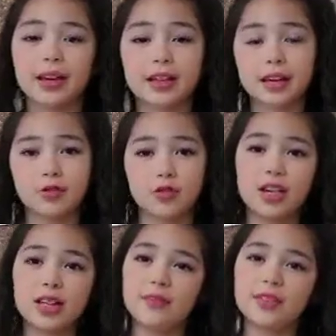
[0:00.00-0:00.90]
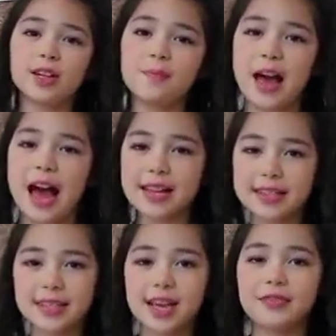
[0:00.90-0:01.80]
Get rid of your
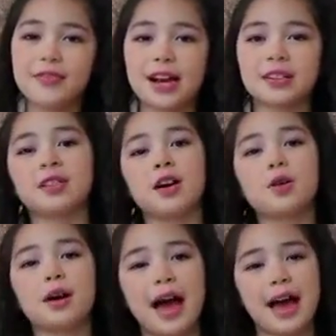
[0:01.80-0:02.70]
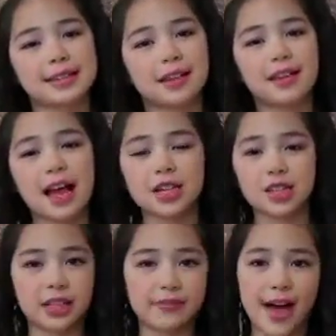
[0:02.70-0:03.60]
bad stuff at a No-Haz
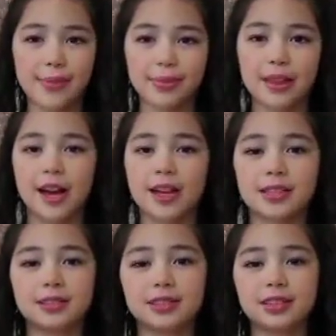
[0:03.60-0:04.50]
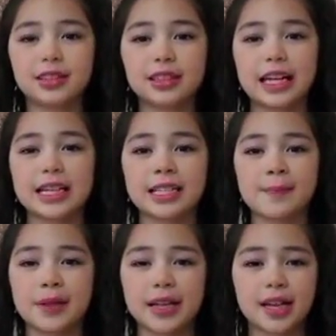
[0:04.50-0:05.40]
collection event so little kids
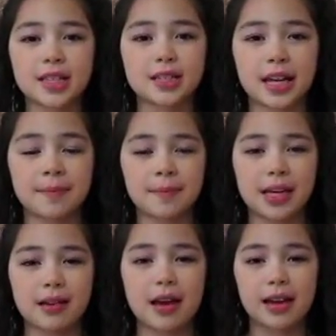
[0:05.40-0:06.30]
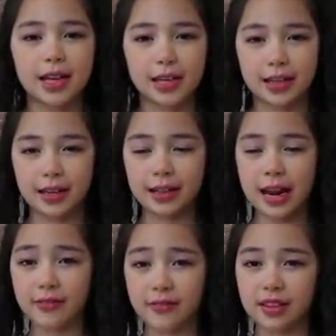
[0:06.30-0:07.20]
and big kids like me can
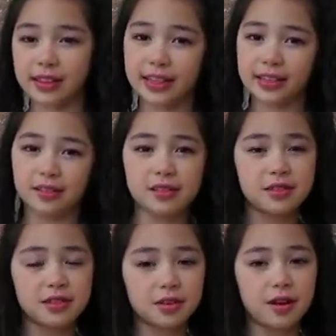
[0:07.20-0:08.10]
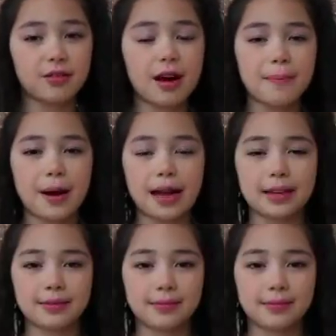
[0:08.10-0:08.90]
have a clean earth to grow up on.